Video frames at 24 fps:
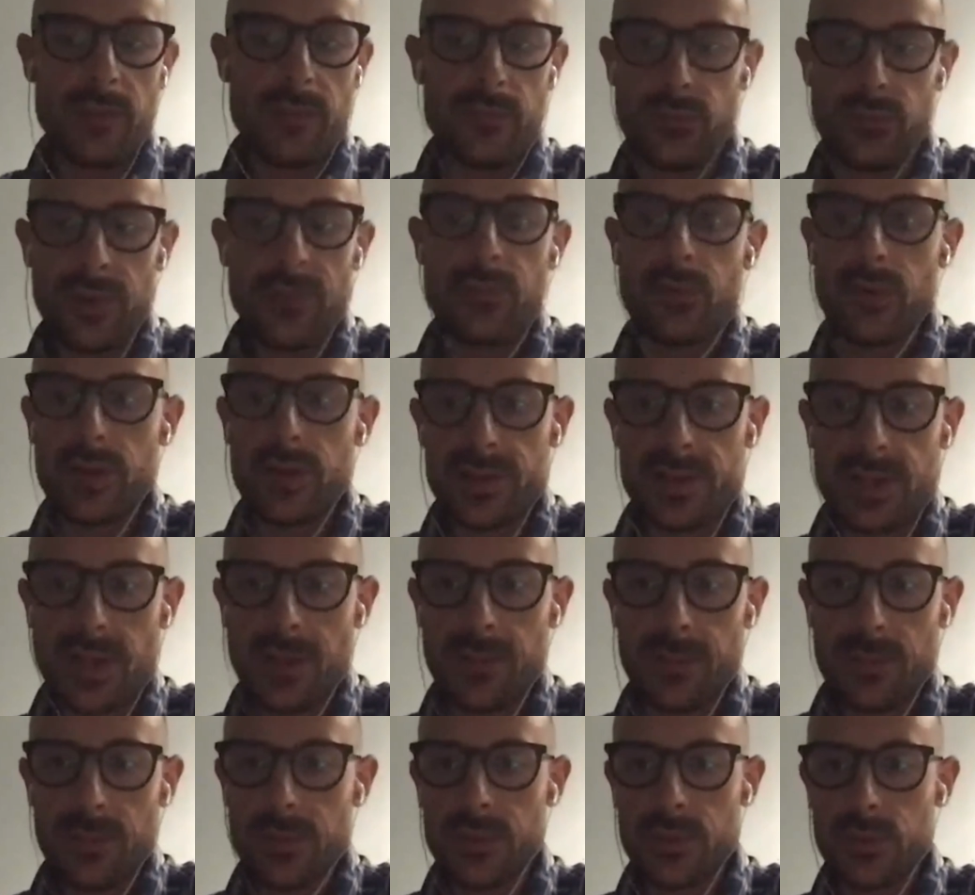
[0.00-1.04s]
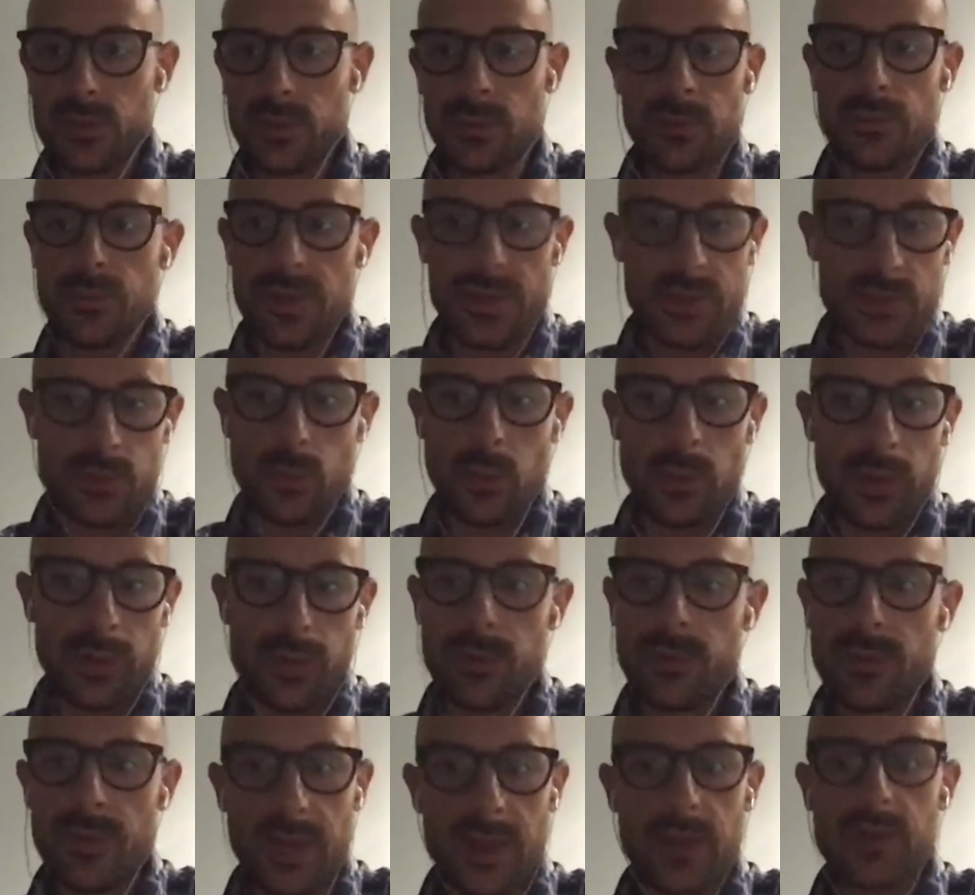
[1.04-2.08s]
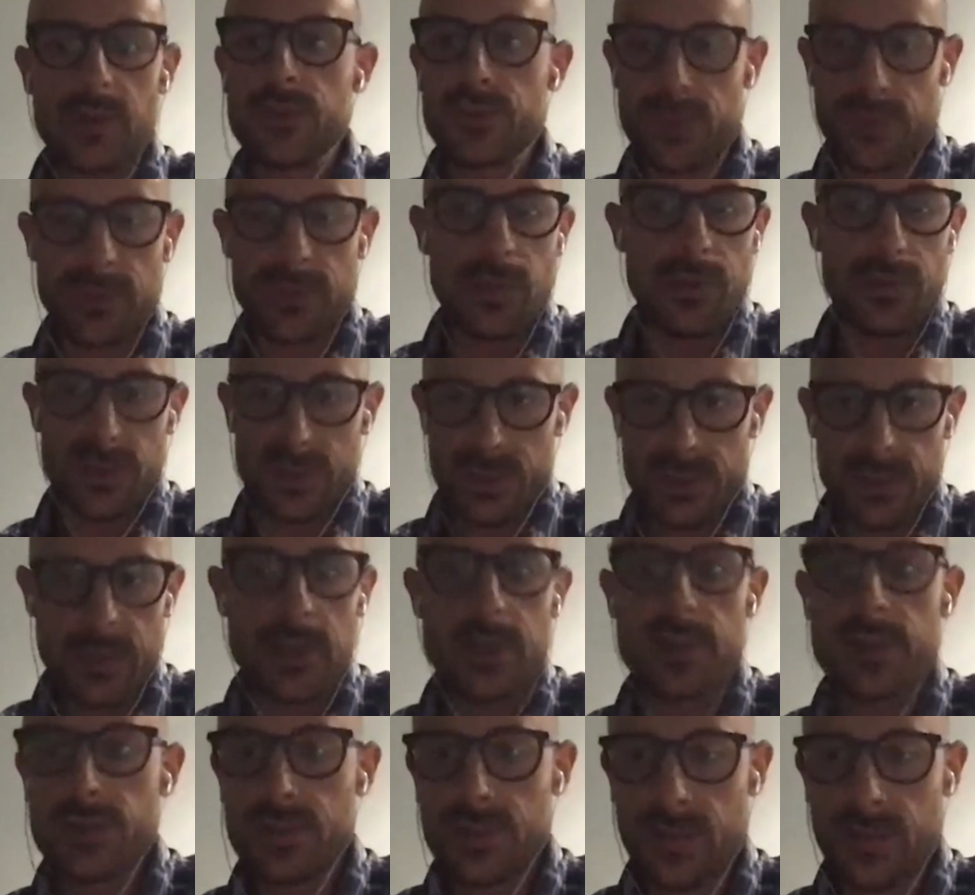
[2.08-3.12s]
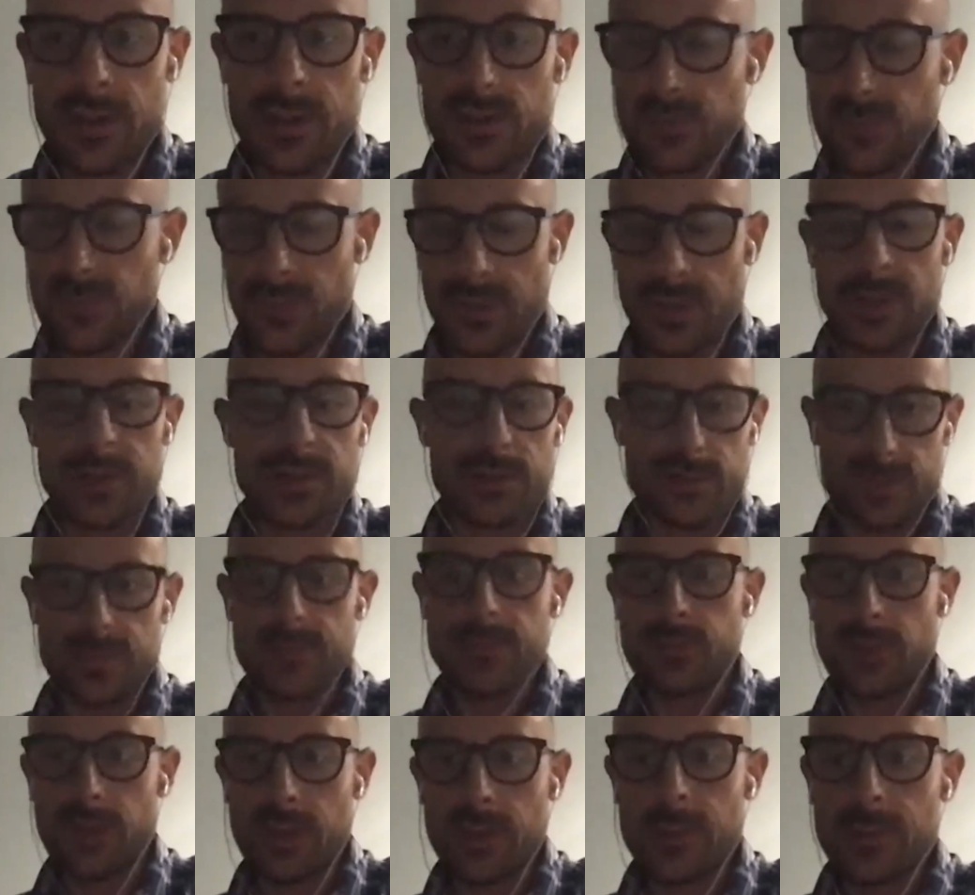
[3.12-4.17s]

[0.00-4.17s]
free, for example, to fix whatever they consider is necessary to fix, right?